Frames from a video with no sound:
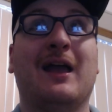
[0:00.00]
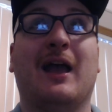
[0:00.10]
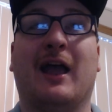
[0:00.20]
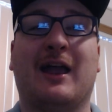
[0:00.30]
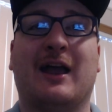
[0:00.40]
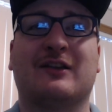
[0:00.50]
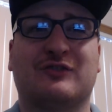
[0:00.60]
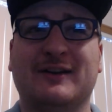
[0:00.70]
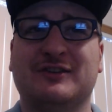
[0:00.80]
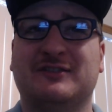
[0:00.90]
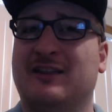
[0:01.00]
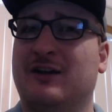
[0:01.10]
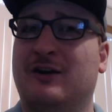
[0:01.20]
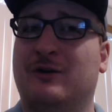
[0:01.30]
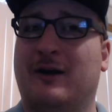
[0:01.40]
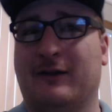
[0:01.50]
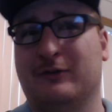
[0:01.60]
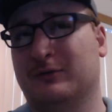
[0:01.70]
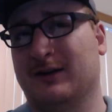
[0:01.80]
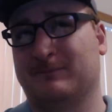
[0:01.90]
And strangely, though, I do
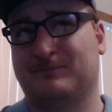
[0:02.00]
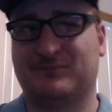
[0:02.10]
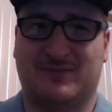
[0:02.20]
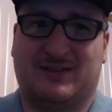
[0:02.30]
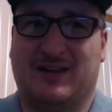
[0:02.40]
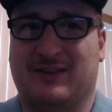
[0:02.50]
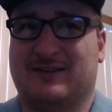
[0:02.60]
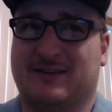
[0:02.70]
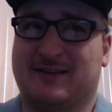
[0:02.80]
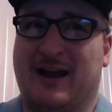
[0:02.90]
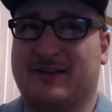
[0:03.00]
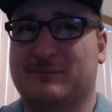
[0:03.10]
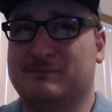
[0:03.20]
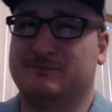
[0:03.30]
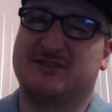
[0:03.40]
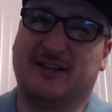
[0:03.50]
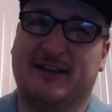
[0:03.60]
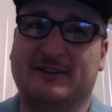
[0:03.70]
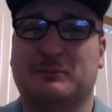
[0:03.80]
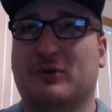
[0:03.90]
want to say this kind of
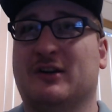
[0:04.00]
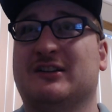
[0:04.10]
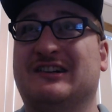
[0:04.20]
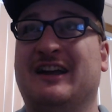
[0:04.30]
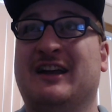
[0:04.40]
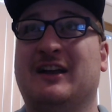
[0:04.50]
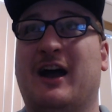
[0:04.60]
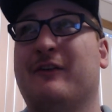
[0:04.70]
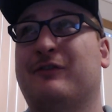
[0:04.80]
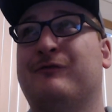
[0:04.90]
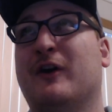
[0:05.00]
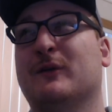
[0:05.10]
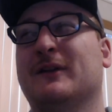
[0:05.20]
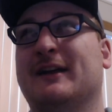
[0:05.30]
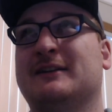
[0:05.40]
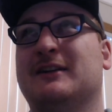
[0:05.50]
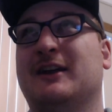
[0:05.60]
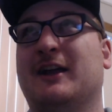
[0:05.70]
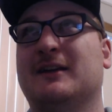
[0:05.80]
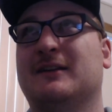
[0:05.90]
slightly spoilery. I felt like
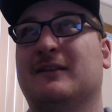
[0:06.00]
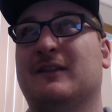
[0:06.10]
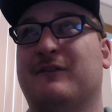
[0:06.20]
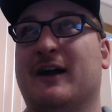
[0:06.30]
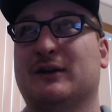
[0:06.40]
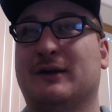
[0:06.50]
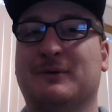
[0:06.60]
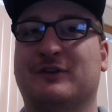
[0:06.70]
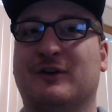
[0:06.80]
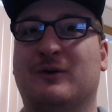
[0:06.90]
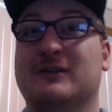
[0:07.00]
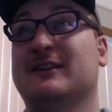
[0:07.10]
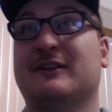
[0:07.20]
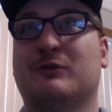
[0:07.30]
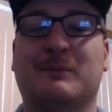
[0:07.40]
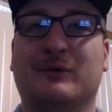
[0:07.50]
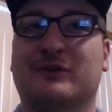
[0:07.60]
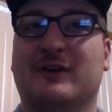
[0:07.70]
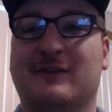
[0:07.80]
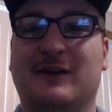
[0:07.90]
the final episode, at least with the
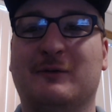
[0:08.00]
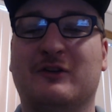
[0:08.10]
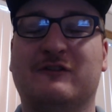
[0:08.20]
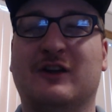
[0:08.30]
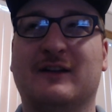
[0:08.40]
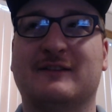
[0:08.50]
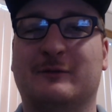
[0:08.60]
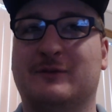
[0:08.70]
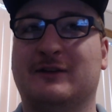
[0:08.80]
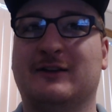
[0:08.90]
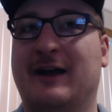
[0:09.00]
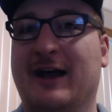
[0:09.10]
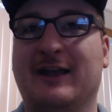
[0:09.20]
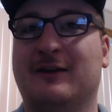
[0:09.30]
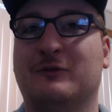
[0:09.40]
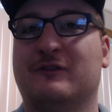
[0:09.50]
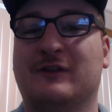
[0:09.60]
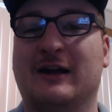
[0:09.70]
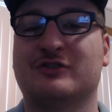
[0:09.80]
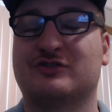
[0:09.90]
post-credit scene, would have done something to tie in with
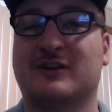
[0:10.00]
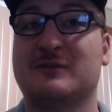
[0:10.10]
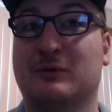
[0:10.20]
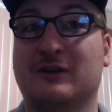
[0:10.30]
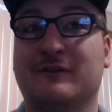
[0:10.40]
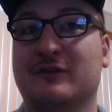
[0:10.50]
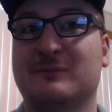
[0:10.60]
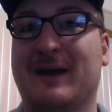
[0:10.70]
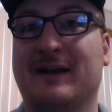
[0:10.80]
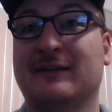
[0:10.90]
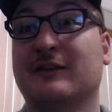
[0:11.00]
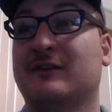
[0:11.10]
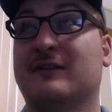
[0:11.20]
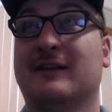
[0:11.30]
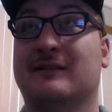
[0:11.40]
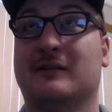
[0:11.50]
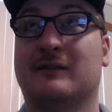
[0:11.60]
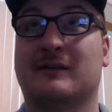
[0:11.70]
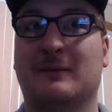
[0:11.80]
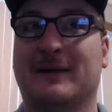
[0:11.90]
Doctor Strange: Multiverse of Madness, since it's
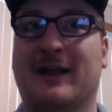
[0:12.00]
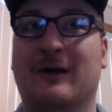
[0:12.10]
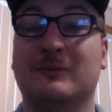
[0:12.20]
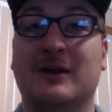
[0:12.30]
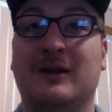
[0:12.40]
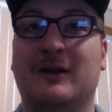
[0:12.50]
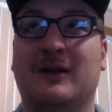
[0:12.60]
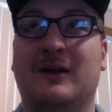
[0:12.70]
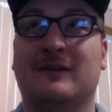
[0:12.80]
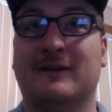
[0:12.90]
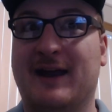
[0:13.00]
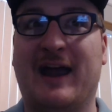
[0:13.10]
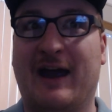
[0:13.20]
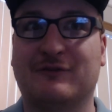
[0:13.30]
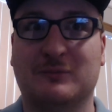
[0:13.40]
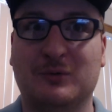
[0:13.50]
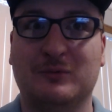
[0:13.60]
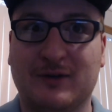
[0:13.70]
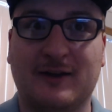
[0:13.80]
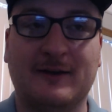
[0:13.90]
coming out the day after Moon
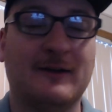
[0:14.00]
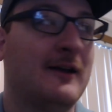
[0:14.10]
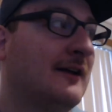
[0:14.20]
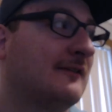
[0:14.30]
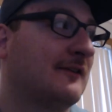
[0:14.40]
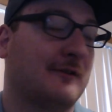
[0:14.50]
Knight's